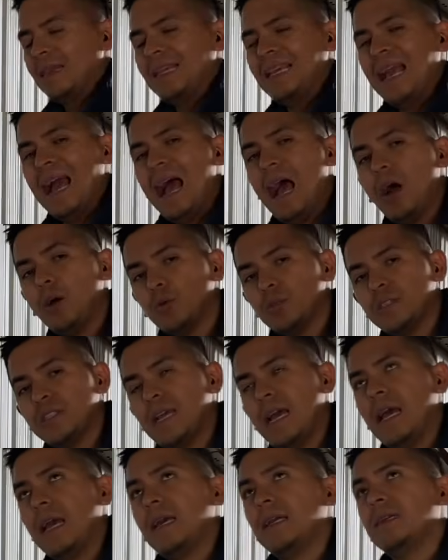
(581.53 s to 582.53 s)
the
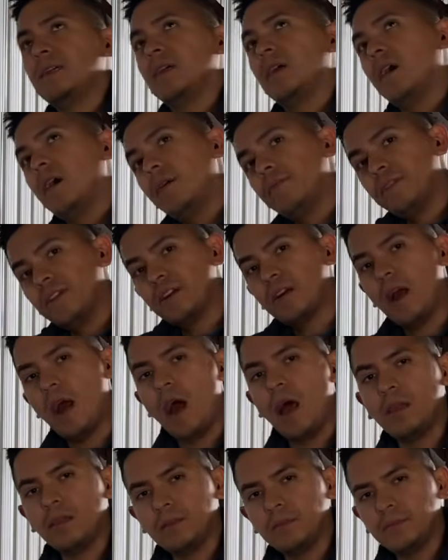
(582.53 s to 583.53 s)
outside of the
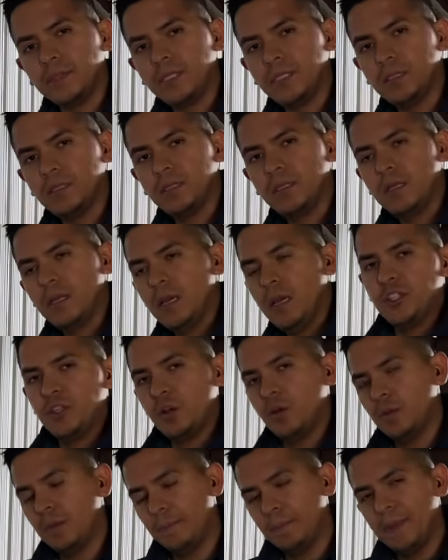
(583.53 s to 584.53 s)
columns.
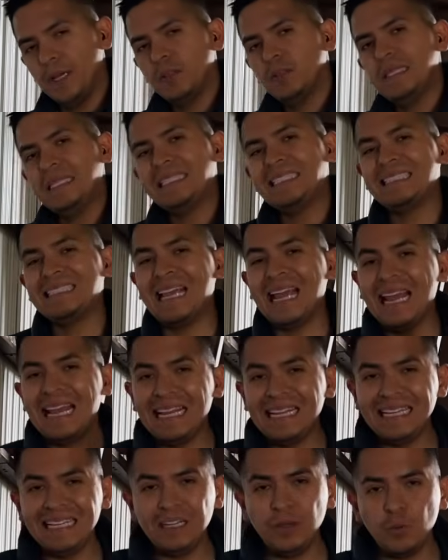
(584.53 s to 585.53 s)
So the building is
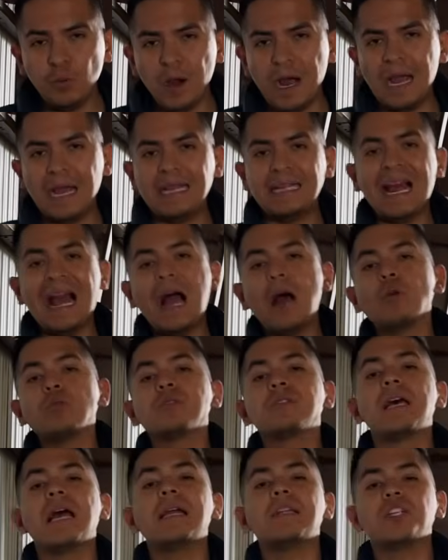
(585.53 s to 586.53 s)
80 wide
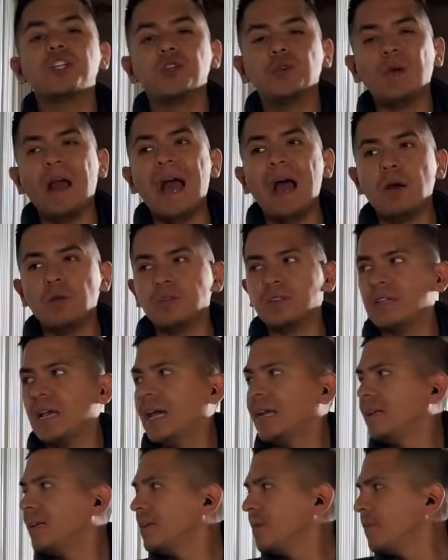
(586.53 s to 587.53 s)
outside to
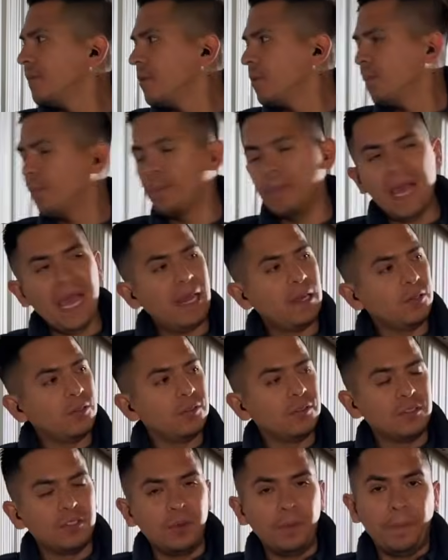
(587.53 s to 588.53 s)
outside, from
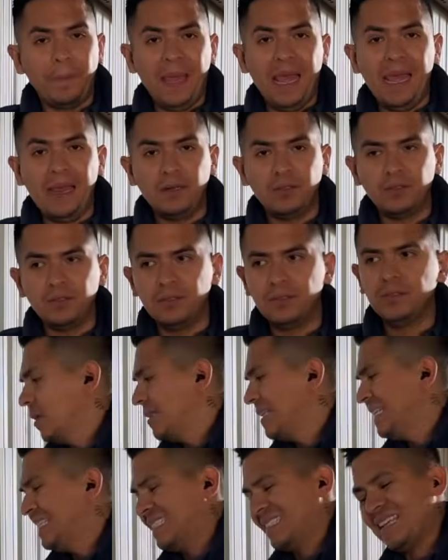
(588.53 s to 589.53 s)
panel to panel.
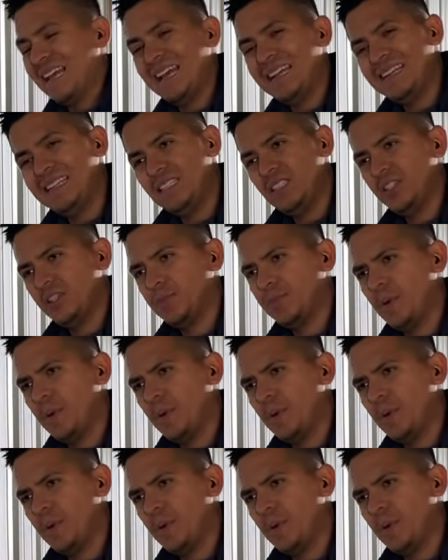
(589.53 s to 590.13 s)
These 10-inch